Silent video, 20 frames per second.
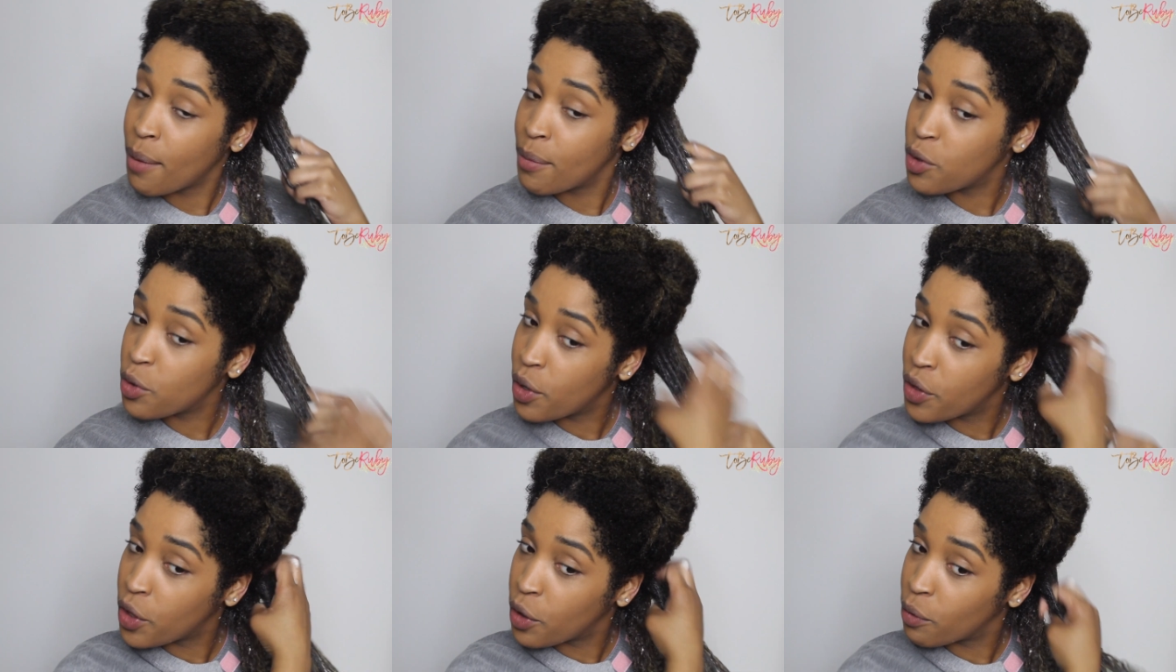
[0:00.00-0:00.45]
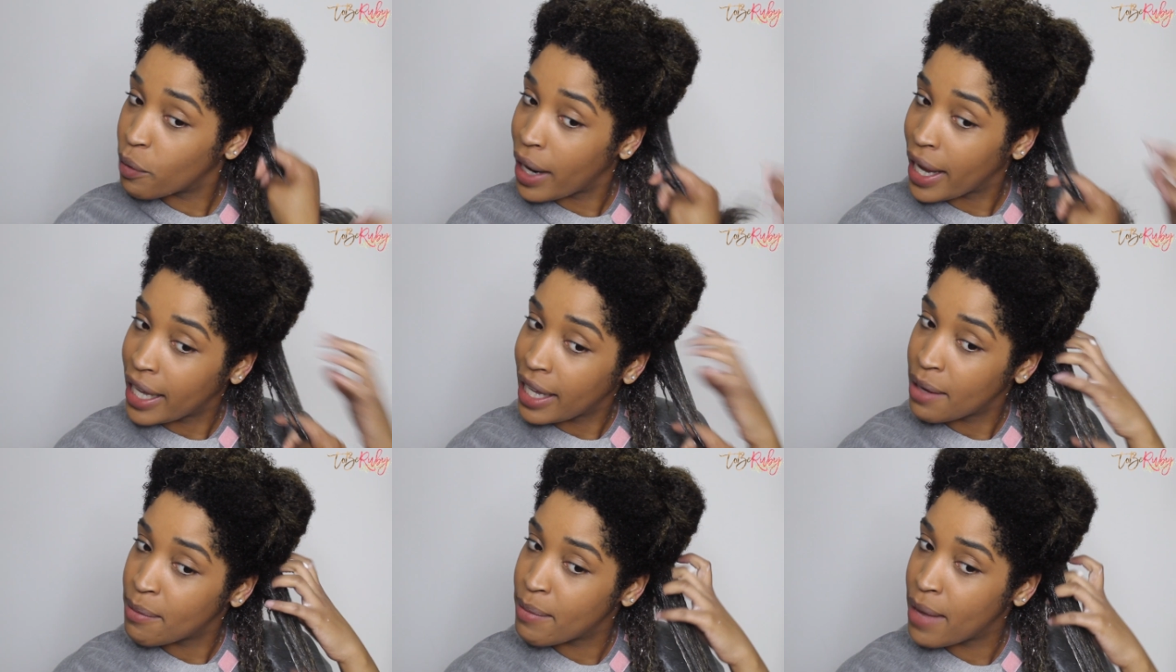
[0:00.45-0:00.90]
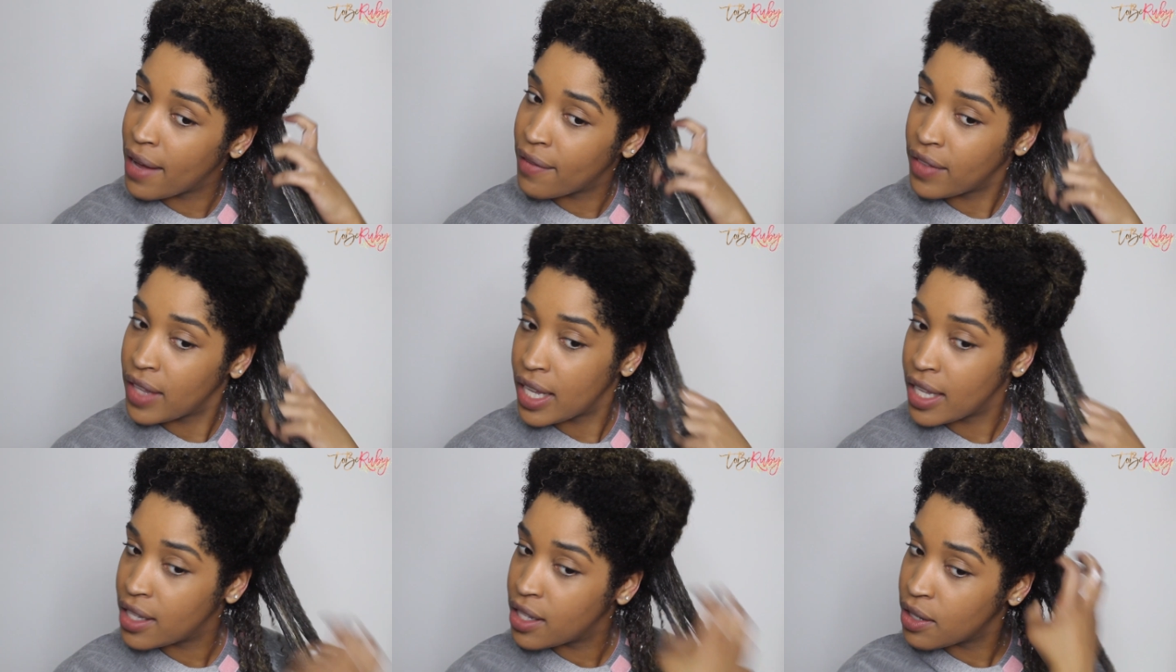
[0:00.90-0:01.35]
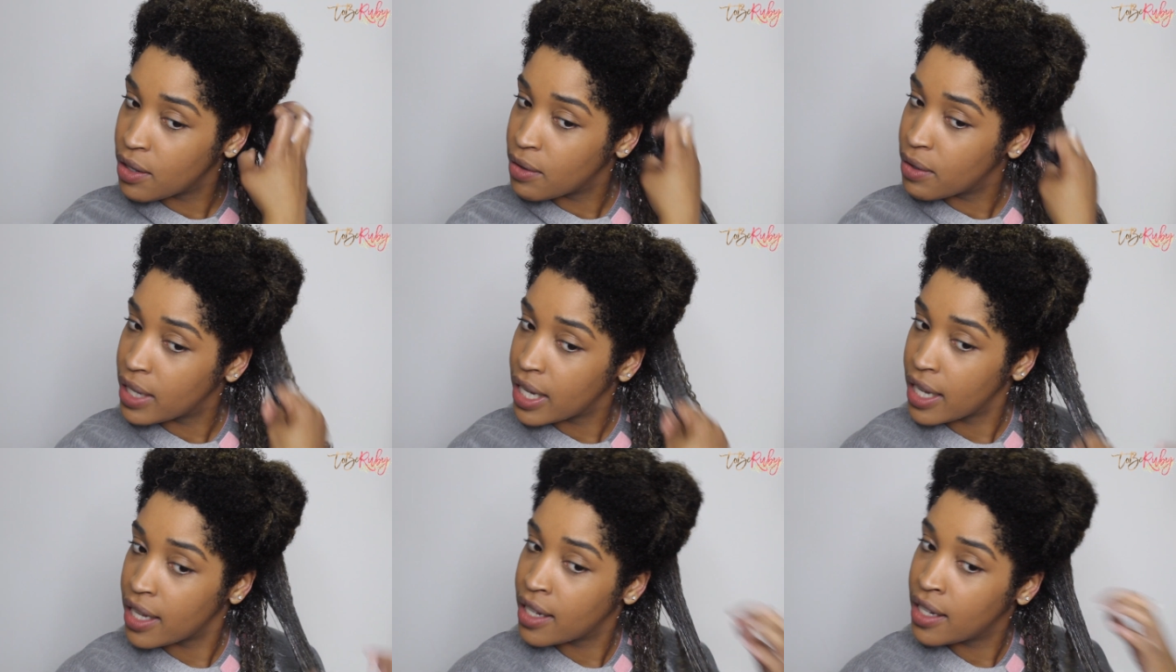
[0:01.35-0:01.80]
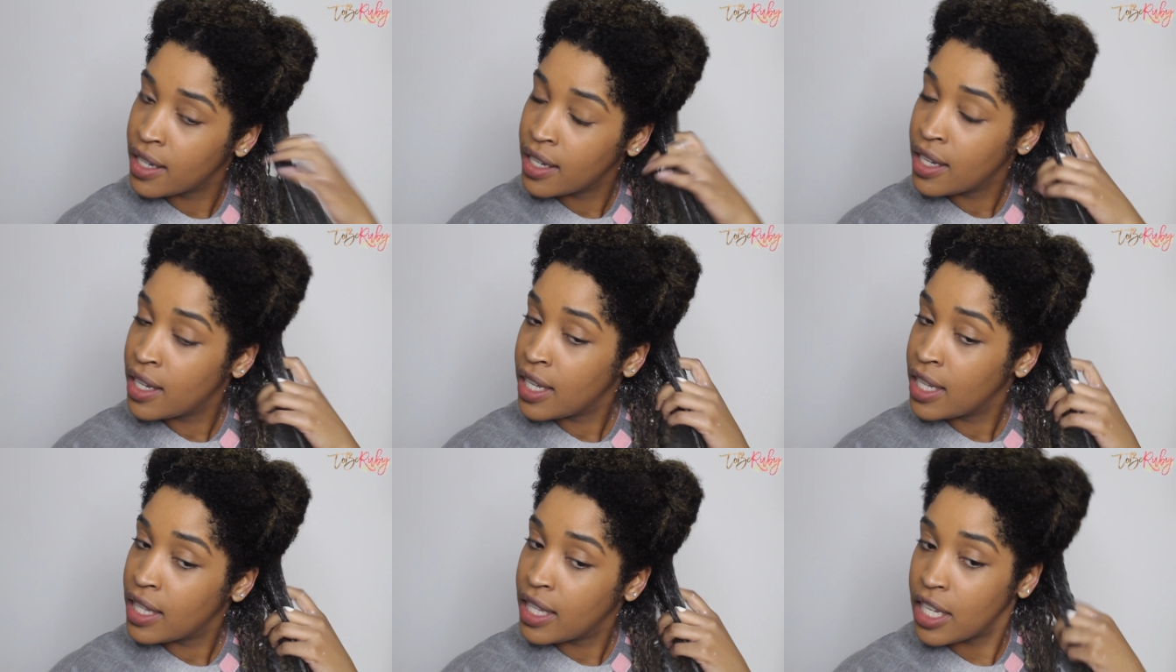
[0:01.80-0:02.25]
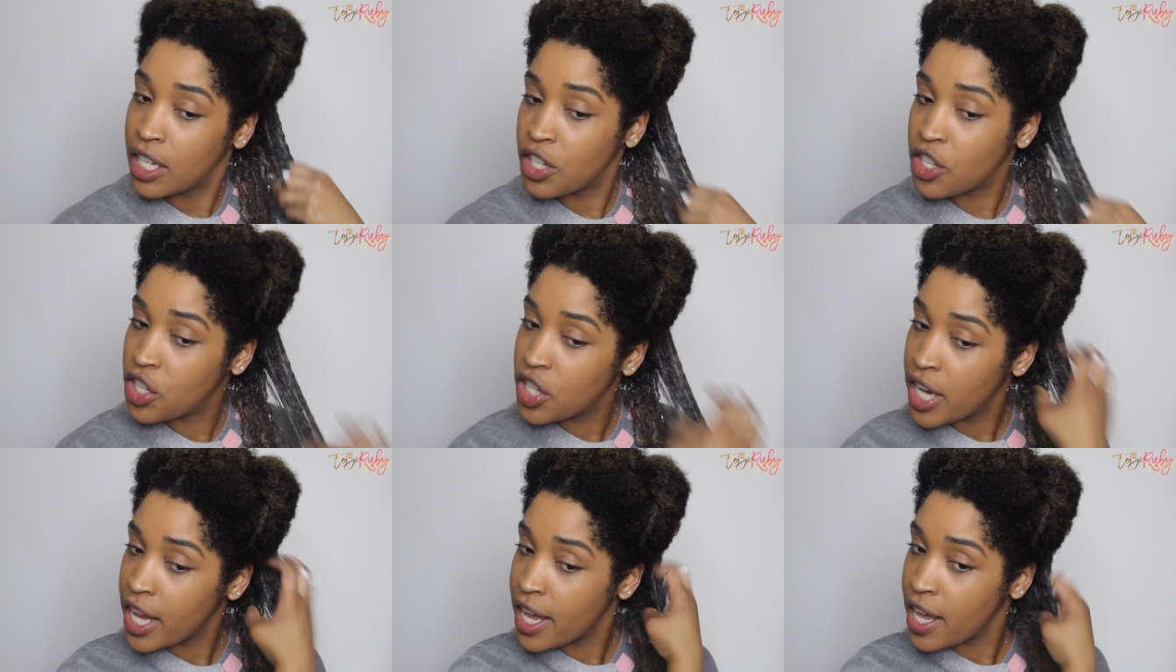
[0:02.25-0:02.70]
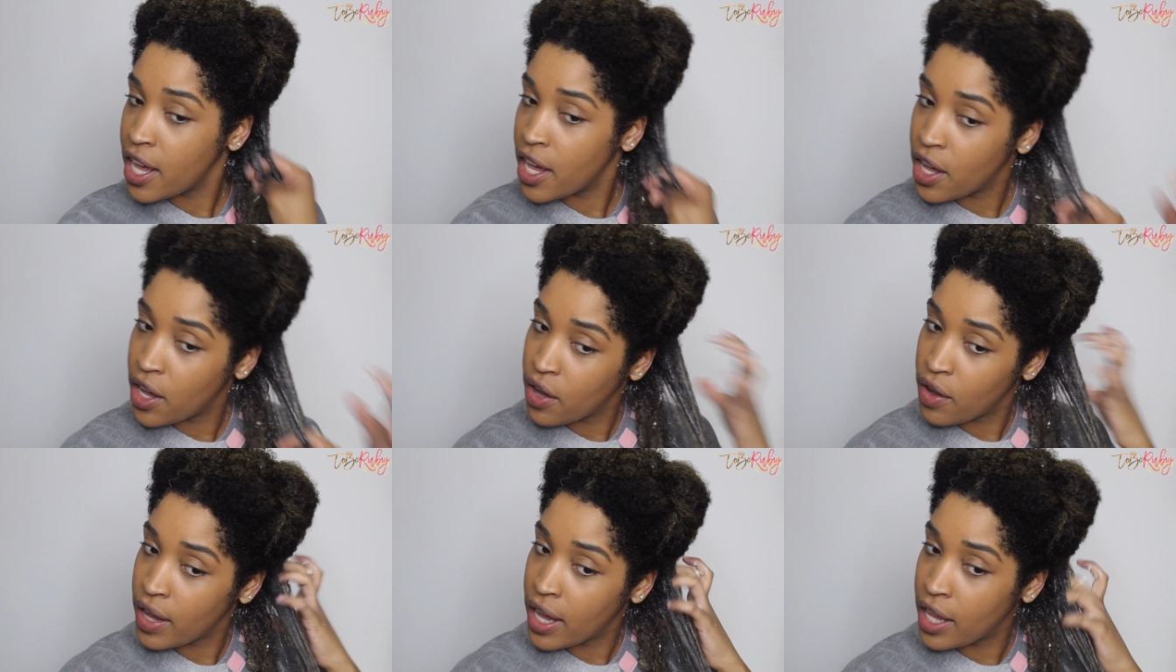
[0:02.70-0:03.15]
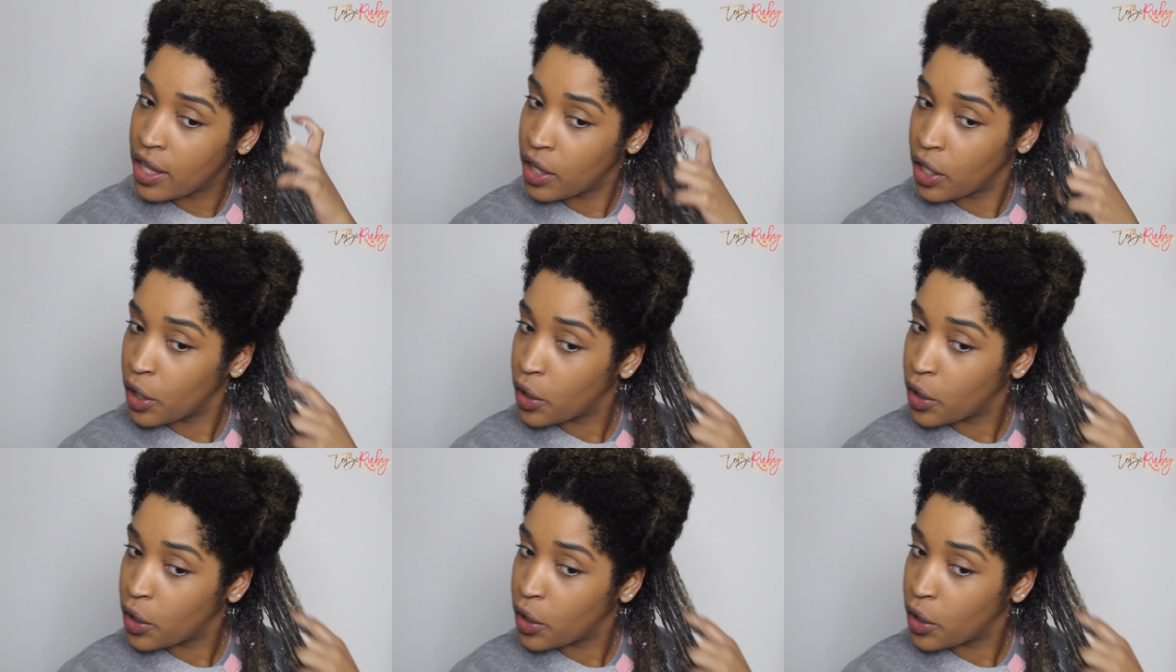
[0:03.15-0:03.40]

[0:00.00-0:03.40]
I'm doing the raking method to get the gel and